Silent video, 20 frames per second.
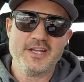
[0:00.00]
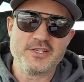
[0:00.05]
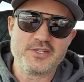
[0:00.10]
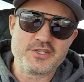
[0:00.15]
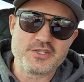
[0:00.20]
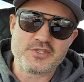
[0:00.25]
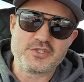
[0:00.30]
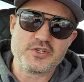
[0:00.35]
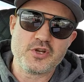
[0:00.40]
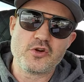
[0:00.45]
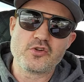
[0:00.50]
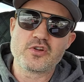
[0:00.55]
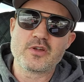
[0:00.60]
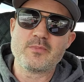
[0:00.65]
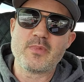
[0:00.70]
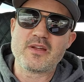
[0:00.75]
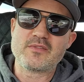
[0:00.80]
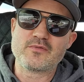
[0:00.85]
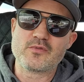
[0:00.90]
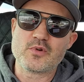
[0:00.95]
and just joke,
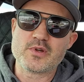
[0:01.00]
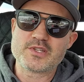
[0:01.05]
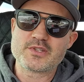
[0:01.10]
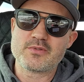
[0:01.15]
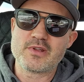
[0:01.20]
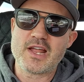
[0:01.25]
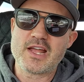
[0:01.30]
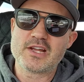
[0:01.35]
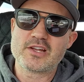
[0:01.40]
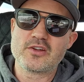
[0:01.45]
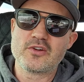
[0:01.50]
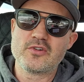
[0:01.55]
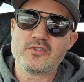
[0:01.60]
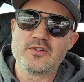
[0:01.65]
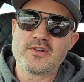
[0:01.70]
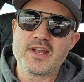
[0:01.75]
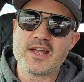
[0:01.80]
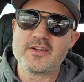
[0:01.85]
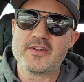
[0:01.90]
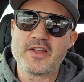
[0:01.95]
and my voice would
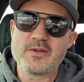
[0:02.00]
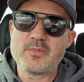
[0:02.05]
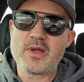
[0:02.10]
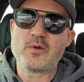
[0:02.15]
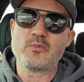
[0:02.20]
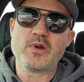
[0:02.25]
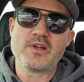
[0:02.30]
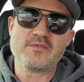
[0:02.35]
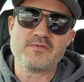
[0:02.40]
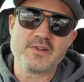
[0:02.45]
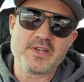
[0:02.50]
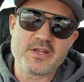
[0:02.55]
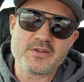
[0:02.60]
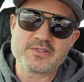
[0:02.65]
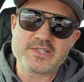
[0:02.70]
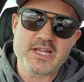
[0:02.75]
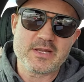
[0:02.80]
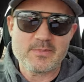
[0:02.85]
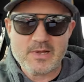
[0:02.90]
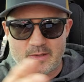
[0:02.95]
echo, and I'd have my wife
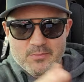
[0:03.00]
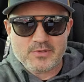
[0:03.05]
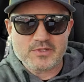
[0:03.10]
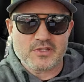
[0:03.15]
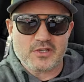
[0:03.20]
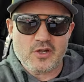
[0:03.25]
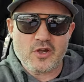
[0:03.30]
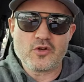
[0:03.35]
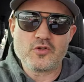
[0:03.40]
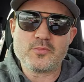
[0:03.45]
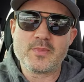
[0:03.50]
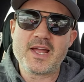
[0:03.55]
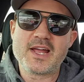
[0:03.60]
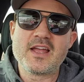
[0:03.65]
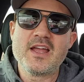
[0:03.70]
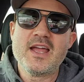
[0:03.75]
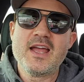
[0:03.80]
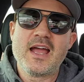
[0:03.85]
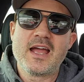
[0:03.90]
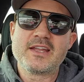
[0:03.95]
videotape me. I'd put the cone
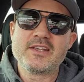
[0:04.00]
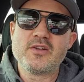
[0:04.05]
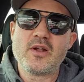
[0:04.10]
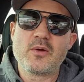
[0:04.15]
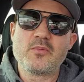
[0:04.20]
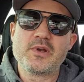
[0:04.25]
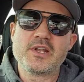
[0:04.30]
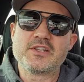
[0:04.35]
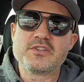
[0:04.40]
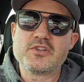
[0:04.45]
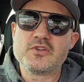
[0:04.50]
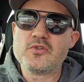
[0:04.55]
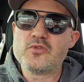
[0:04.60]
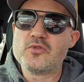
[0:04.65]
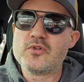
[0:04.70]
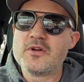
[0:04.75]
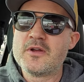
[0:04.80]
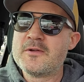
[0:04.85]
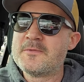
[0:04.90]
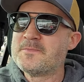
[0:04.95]
back. You know, I wouldn't
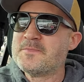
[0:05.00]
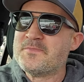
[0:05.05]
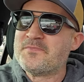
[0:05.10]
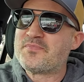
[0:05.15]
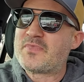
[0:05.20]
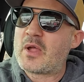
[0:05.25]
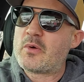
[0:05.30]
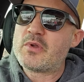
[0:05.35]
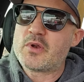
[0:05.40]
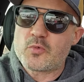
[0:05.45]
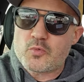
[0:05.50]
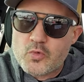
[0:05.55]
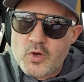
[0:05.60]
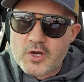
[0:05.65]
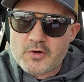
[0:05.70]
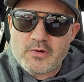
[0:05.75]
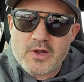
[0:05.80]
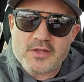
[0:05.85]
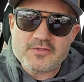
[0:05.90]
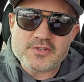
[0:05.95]
do, I wouldn't
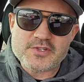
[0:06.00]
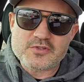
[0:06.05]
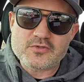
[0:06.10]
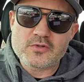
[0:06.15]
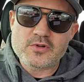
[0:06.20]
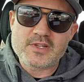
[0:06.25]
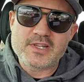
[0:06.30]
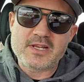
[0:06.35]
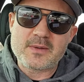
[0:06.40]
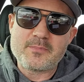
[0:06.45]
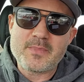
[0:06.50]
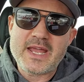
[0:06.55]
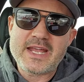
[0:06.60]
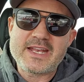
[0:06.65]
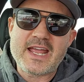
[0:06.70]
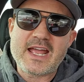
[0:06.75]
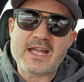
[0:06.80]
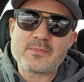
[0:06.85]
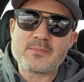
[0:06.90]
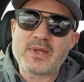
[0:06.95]
run around the store like a
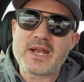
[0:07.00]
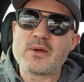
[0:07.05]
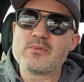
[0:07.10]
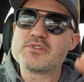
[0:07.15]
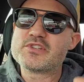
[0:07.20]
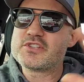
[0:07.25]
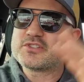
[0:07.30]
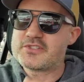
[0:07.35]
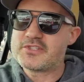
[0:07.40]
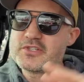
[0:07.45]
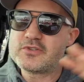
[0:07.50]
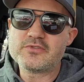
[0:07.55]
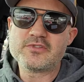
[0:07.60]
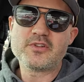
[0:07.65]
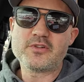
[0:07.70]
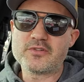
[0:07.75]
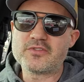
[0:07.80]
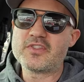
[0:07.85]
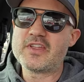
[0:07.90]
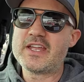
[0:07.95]
maniac, but I would just do
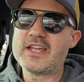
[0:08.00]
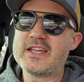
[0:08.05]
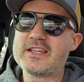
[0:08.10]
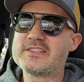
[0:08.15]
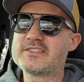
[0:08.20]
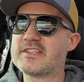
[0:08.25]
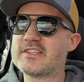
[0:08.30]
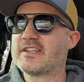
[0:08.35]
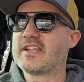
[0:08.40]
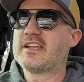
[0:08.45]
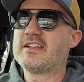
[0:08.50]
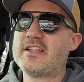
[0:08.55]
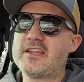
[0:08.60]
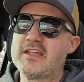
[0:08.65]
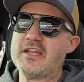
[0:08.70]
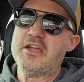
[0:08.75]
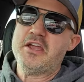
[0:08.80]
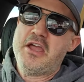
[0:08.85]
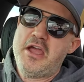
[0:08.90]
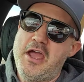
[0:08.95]
little things and then
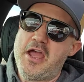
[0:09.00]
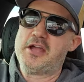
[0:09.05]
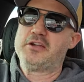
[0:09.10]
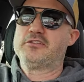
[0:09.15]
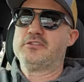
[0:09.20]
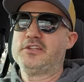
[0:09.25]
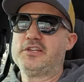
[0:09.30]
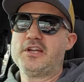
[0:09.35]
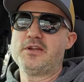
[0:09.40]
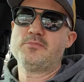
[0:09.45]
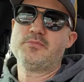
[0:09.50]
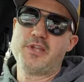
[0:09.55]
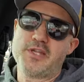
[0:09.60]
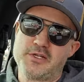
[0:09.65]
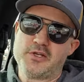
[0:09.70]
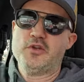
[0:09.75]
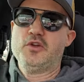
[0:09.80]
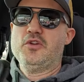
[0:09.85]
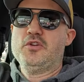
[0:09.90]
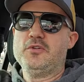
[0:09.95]
like act like I'm
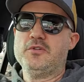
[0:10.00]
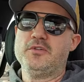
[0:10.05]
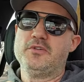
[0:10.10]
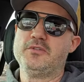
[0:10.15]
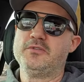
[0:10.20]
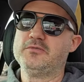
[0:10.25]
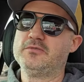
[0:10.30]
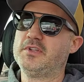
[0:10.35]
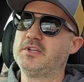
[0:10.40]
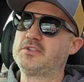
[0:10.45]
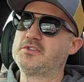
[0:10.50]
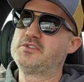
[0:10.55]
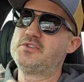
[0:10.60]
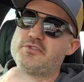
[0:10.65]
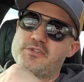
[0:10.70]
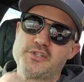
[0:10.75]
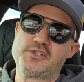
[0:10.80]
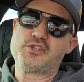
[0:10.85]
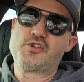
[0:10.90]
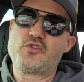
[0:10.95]
like like
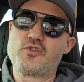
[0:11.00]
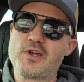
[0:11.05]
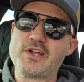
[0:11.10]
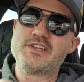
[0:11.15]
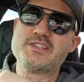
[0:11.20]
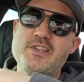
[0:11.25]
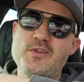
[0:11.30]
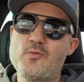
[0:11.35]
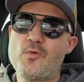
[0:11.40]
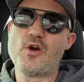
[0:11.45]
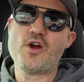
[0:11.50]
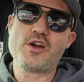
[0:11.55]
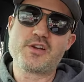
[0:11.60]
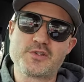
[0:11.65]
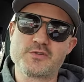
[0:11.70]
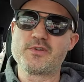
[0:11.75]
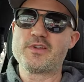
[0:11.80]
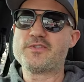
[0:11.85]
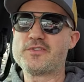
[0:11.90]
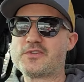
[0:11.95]
do these crazy
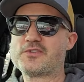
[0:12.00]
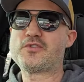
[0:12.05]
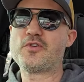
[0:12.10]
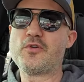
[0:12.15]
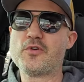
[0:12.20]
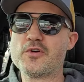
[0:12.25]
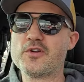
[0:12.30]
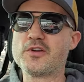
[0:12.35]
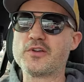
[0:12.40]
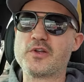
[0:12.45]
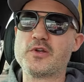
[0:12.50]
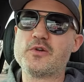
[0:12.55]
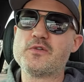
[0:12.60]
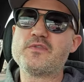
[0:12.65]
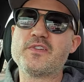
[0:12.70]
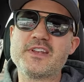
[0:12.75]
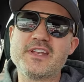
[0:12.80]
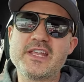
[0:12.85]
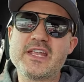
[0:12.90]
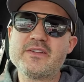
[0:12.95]
walks around the store and
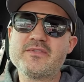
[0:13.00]
goof and